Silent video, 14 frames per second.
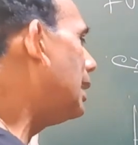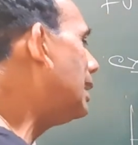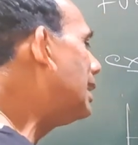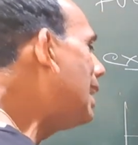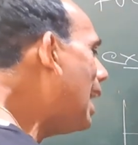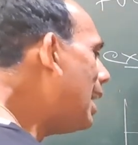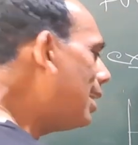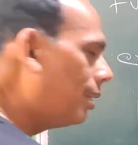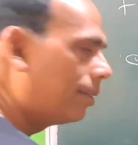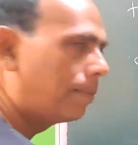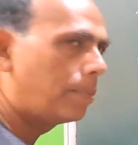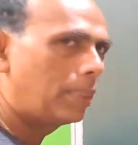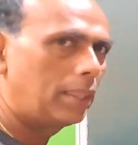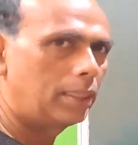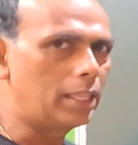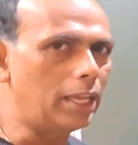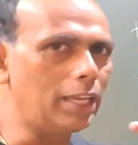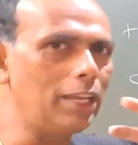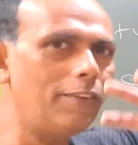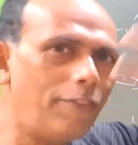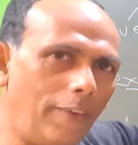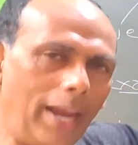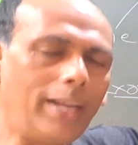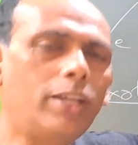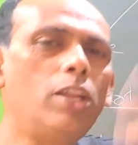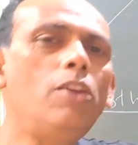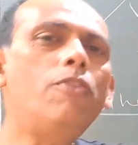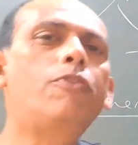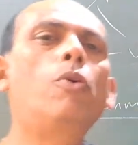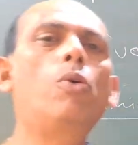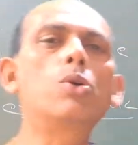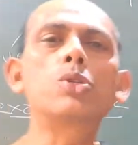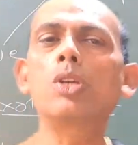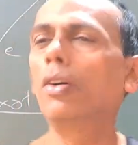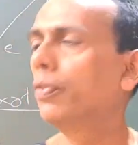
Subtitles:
Then the effective force